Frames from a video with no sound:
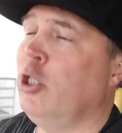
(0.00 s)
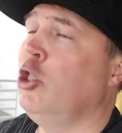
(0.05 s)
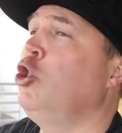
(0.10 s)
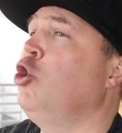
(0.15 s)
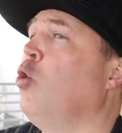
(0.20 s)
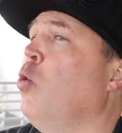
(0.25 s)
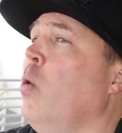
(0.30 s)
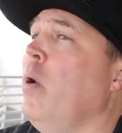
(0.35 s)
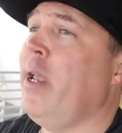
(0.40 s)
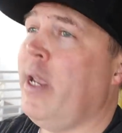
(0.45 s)

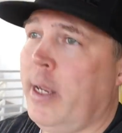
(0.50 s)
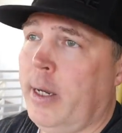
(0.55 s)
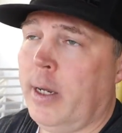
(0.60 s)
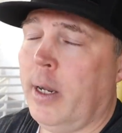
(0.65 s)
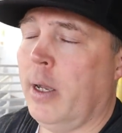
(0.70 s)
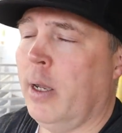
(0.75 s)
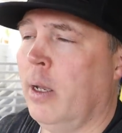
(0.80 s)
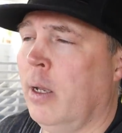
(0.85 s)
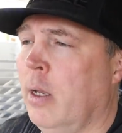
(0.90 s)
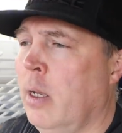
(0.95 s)
enjoyed
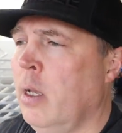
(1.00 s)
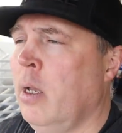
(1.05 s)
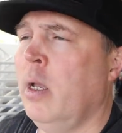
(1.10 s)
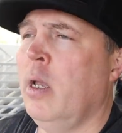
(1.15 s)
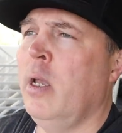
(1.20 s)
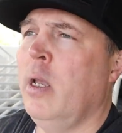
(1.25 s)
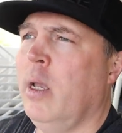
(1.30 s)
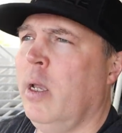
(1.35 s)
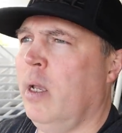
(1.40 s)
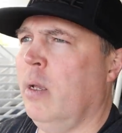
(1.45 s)

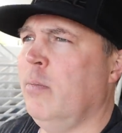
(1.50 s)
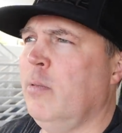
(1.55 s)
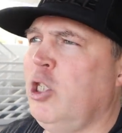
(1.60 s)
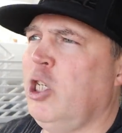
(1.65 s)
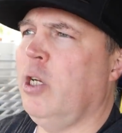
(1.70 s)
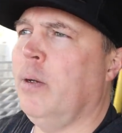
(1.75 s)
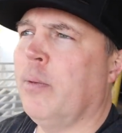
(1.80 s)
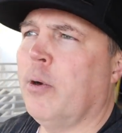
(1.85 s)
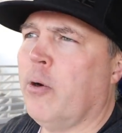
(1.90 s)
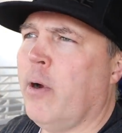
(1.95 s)
M
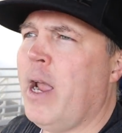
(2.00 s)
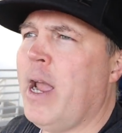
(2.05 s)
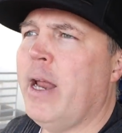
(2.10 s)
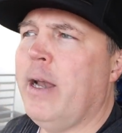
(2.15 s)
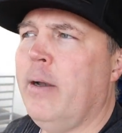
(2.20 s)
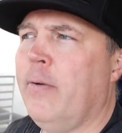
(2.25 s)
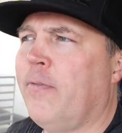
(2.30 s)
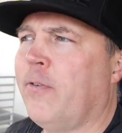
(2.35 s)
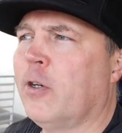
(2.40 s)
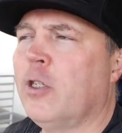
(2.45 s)
G M
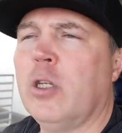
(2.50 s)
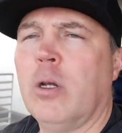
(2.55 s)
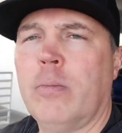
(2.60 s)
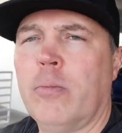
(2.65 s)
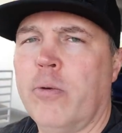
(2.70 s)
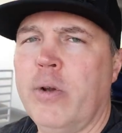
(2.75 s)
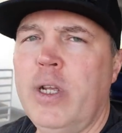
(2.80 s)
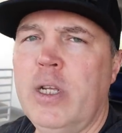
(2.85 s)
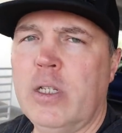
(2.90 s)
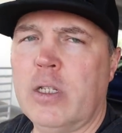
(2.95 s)
Grand. For
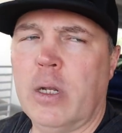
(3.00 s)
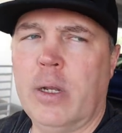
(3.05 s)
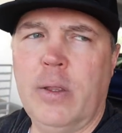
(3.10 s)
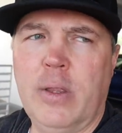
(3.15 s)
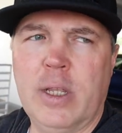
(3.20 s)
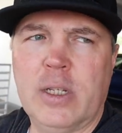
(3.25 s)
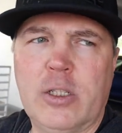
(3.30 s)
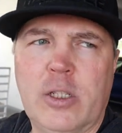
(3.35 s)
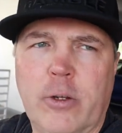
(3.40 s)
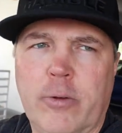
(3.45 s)
some reason,
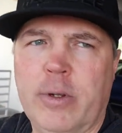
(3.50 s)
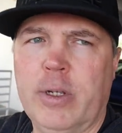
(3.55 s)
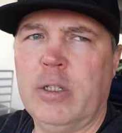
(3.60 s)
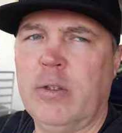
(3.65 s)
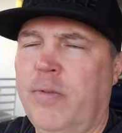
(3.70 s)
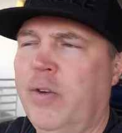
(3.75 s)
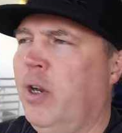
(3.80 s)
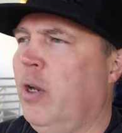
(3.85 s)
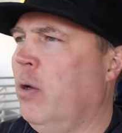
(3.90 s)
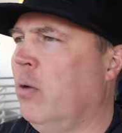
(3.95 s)
this series
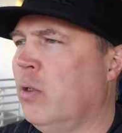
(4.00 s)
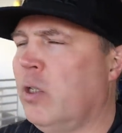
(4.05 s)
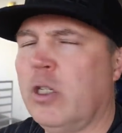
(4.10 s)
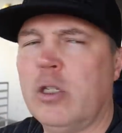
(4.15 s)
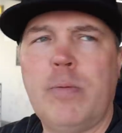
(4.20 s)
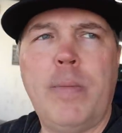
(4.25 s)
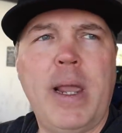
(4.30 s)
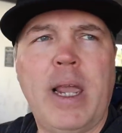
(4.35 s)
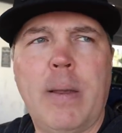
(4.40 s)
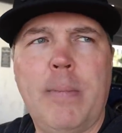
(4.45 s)
of videos
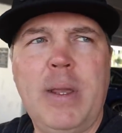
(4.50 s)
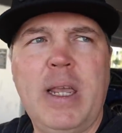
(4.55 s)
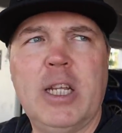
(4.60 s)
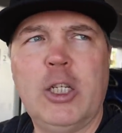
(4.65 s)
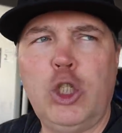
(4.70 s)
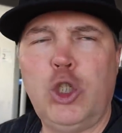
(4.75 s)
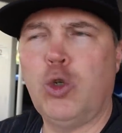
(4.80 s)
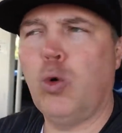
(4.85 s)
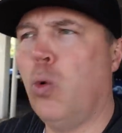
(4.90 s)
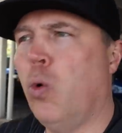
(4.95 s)
is making me
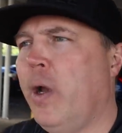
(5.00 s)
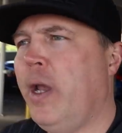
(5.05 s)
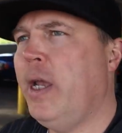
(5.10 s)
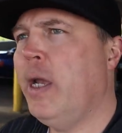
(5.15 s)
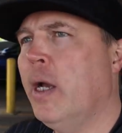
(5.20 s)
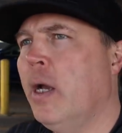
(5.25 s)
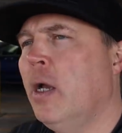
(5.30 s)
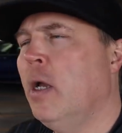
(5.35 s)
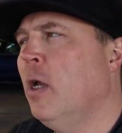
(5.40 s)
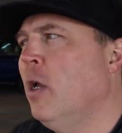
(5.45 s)

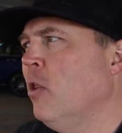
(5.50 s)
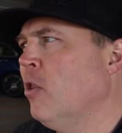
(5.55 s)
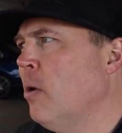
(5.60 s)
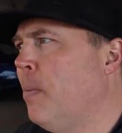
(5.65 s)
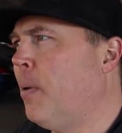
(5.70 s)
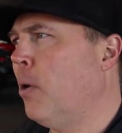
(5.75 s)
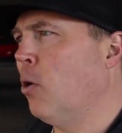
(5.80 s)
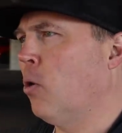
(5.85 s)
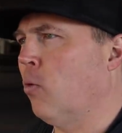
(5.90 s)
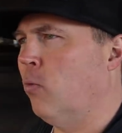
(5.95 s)
enjoy the
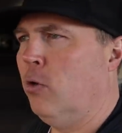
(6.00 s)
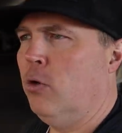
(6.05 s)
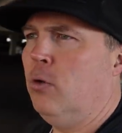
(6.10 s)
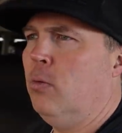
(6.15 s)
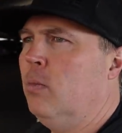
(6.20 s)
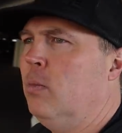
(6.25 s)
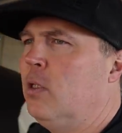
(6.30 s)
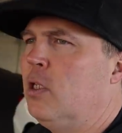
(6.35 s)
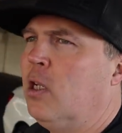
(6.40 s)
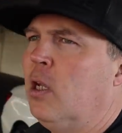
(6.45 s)
poker
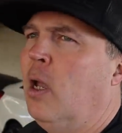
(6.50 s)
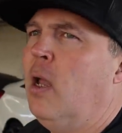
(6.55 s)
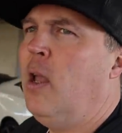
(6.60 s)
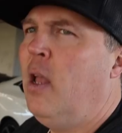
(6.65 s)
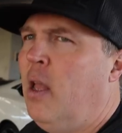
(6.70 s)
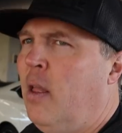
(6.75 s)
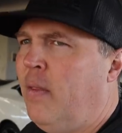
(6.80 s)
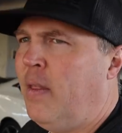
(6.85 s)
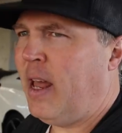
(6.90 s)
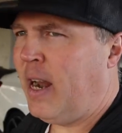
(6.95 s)
rooms
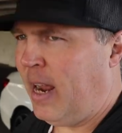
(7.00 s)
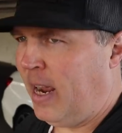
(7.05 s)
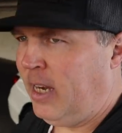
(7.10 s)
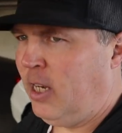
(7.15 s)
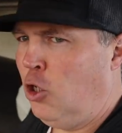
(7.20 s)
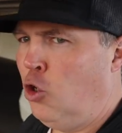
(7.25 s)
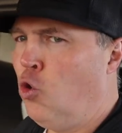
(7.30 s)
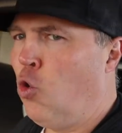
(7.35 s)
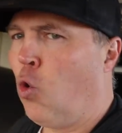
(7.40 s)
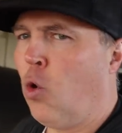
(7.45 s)
that I
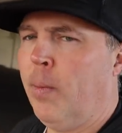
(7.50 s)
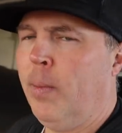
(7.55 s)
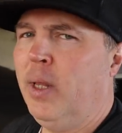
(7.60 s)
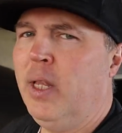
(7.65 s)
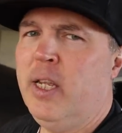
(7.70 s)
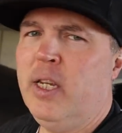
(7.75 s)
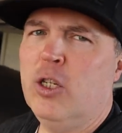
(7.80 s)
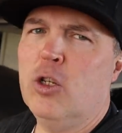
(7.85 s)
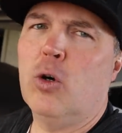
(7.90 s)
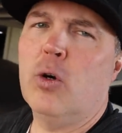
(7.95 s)

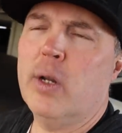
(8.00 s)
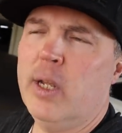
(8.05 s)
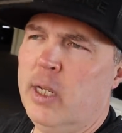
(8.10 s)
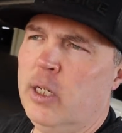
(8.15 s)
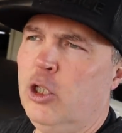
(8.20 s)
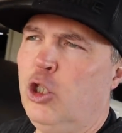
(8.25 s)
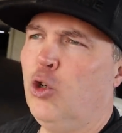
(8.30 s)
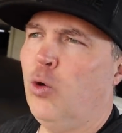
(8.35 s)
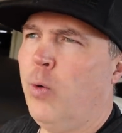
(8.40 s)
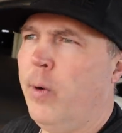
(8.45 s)
normally don't
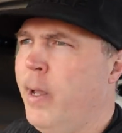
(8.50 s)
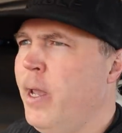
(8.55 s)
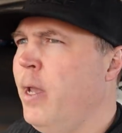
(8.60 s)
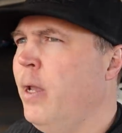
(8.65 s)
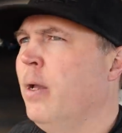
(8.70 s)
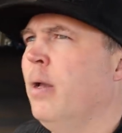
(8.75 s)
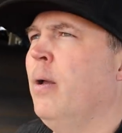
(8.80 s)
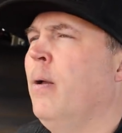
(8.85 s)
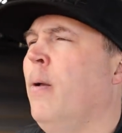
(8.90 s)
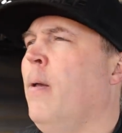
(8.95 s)
enjoy.
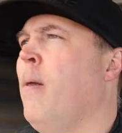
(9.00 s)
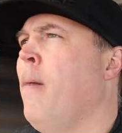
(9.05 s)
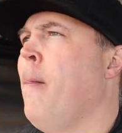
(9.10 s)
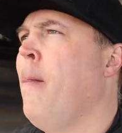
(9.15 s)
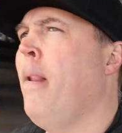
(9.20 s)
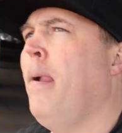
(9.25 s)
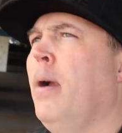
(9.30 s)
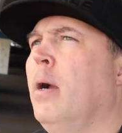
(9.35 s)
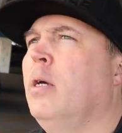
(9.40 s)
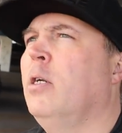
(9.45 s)

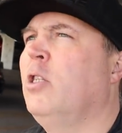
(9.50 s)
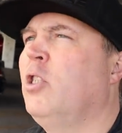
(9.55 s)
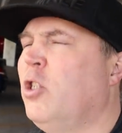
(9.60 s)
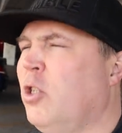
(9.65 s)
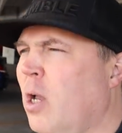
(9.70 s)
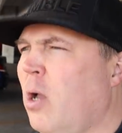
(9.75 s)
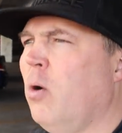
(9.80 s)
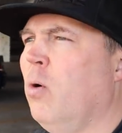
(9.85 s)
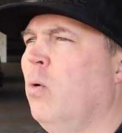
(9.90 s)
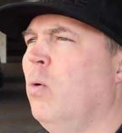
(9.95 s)

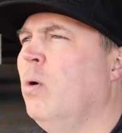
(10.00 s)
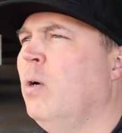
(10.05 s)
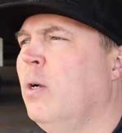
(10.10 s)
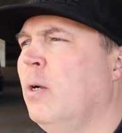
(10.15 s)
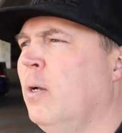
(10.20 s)
So,